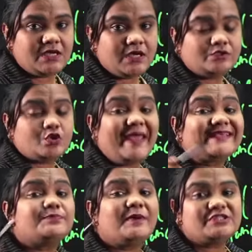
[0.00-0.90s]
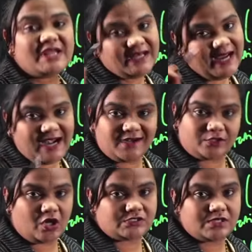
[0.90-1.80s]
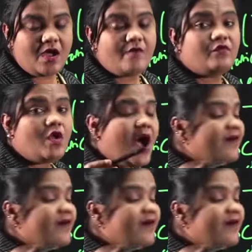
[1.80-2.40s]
So especially electrons. Flow of